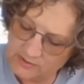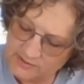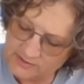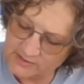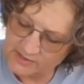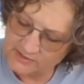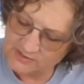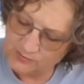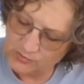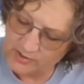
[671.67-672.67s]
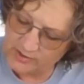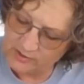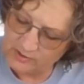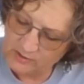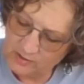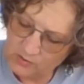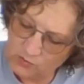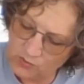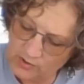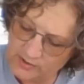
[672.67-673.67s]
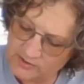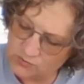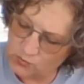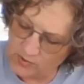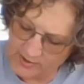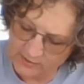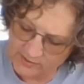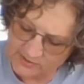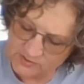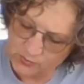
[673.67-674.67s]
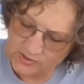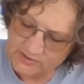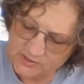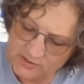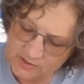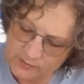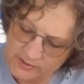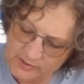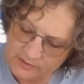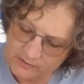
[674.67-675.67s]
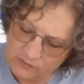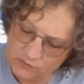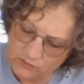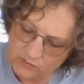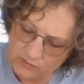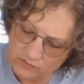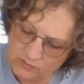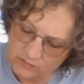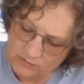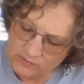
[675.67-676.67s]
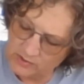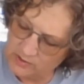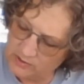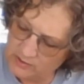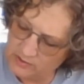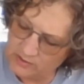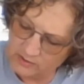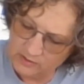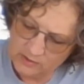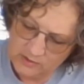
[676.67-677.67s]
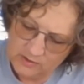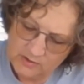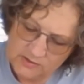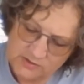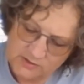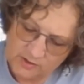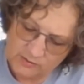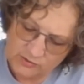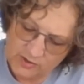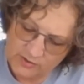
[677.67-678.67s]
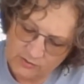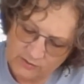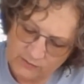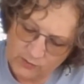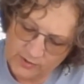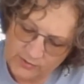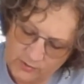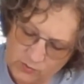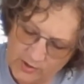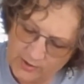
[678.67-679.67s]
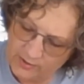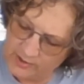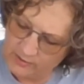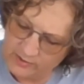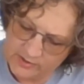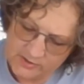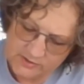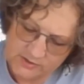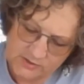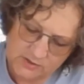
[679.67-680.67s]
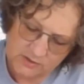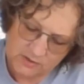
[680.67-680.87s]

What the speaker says: It's not spreading. Where it's wetter, it spreads a little bit, and so I'm trying to avoid the wetter areas.